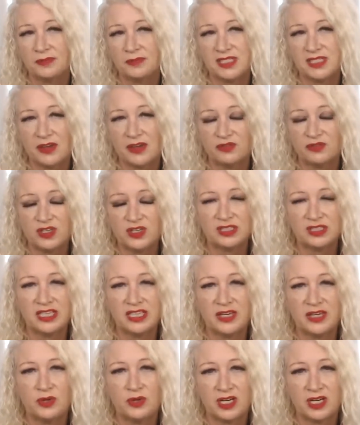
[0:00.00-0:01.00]

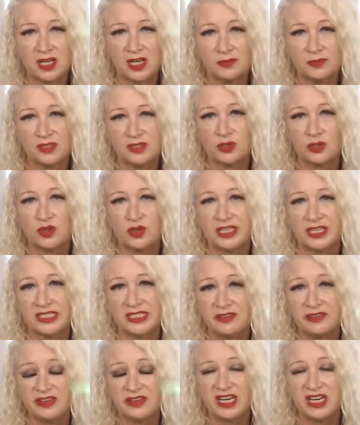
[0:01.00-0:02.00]
definitely when it comes to
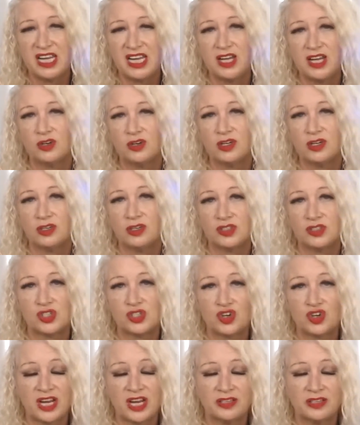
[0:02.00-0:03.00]
creativity or
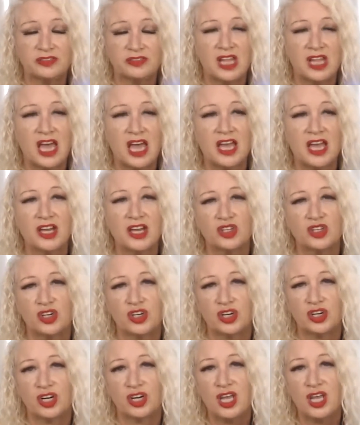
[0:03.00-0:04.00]
strike of luck
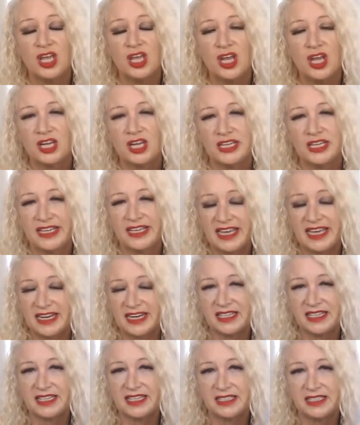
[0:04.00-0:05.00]
or
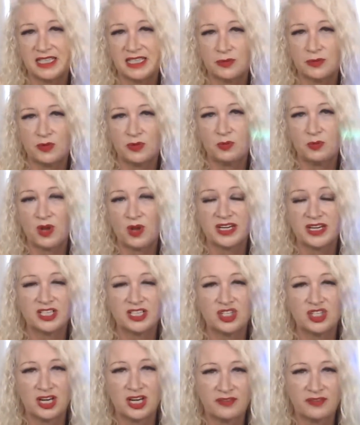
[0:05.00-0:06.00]
getting things that we want. I
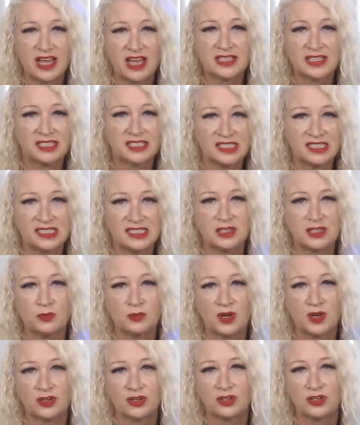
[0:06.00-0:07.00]
should have asked Lisa
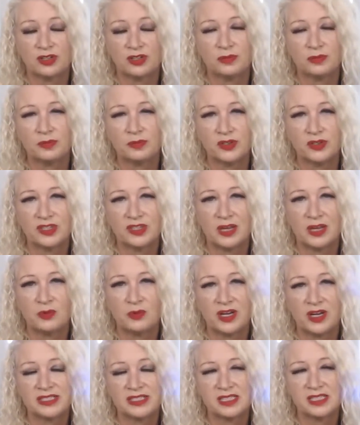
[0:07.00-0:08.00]
what her birthday
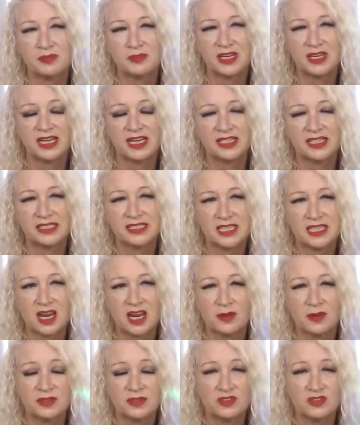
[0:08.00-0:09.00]
was, because
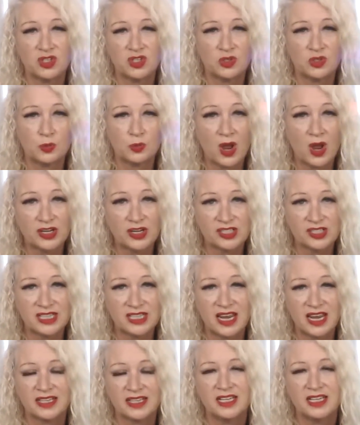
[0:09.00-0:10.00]
if she's a water
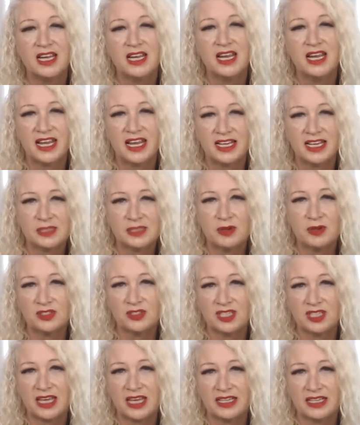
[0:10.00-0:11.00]
sign, it's
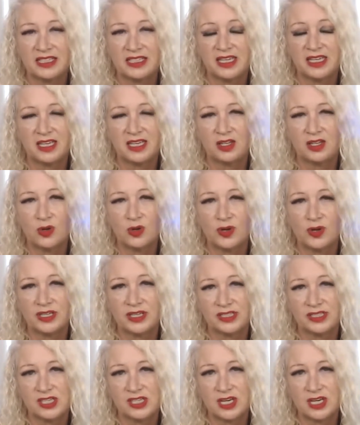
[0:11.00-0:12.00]
most likely
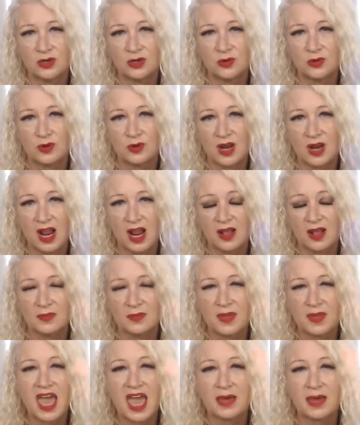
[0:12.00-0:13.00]
going to
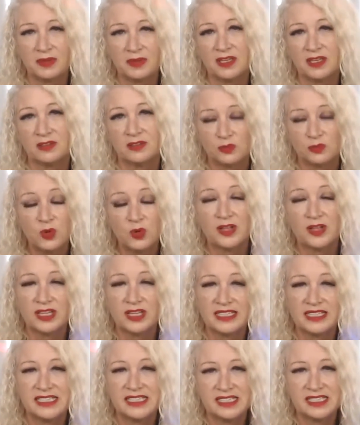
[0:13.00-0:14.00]
happen. Well,
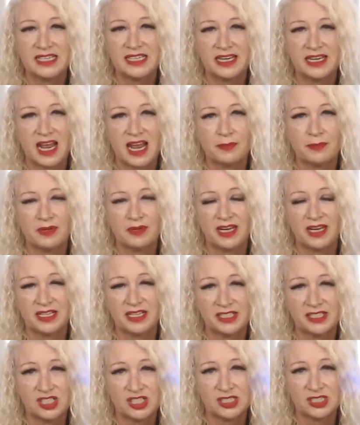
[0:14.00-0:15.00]
I did see it happening.
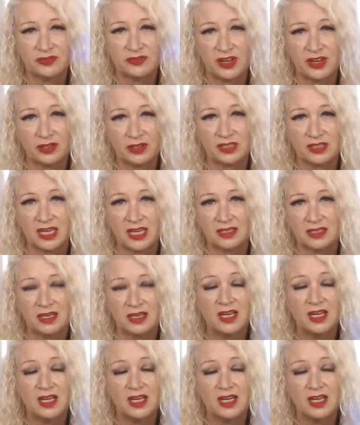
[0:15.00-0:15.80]
I just felt that